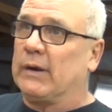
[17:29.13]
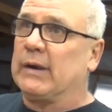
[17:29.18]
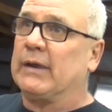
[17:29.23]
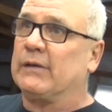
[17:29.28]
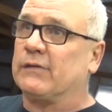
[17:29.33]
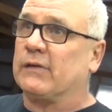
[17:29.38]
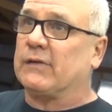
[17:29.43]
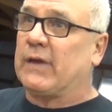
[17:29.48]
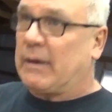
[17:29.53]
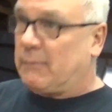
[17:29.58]
He
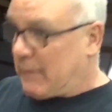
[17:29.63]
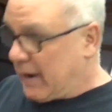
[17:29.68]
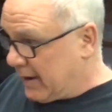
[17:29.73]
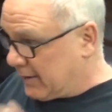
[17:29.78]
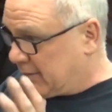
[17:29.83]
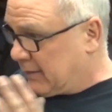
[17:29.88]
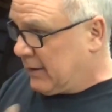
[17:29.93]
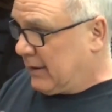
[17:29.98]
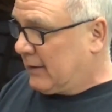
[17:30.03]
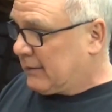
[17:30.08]
says, hey,
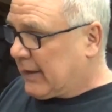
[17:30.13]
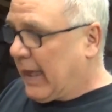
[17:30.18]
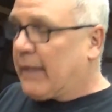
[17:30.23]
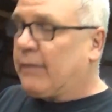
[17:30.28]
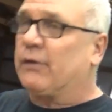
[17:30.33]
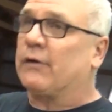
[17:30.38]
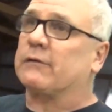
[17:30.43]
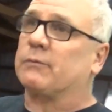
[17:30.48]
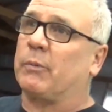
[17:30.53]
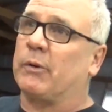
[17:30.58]
man, that
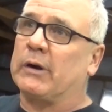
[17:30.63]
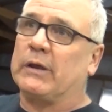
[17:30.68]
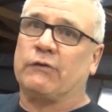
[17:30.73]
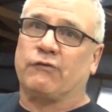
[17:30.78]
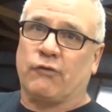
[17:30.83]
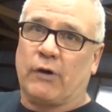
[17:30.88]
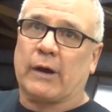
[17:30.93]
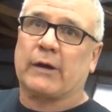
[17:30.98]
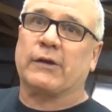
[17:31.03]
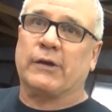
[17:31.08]
looks pretty
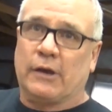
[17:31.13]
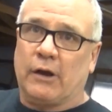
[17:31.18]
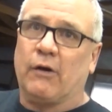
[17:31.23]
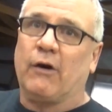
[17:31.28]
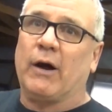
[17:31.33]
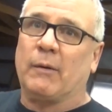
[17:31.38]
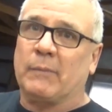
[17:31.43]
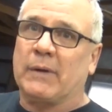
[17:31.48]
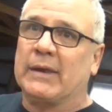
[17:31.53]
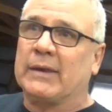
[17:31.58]
trick.
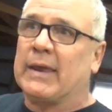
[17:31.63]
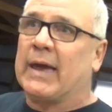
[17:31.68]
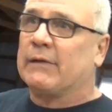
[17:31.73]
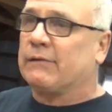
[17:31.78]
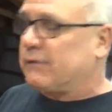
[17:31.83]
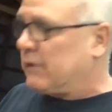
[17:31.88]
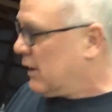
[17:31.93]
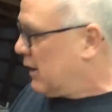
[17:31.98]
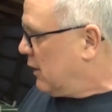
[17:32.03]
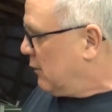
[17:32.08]

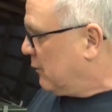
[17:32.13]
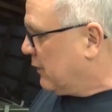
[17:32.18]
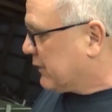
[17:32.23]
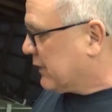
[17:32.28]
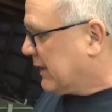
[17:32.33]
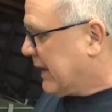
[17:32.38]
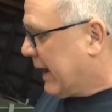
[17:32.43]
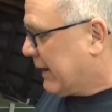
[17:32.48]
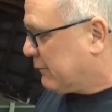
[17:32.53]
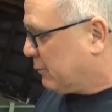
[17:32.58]
That was
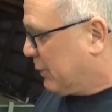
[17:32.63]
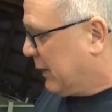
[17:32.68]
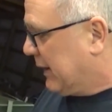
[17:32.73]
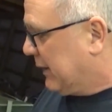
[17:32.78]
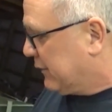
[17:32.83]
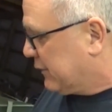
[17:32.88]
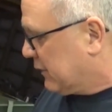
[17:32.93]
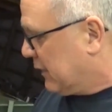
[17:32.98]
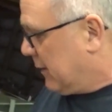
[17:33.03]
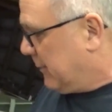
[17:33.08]
a nice
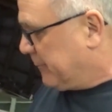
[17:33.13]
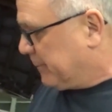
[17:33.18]
piece.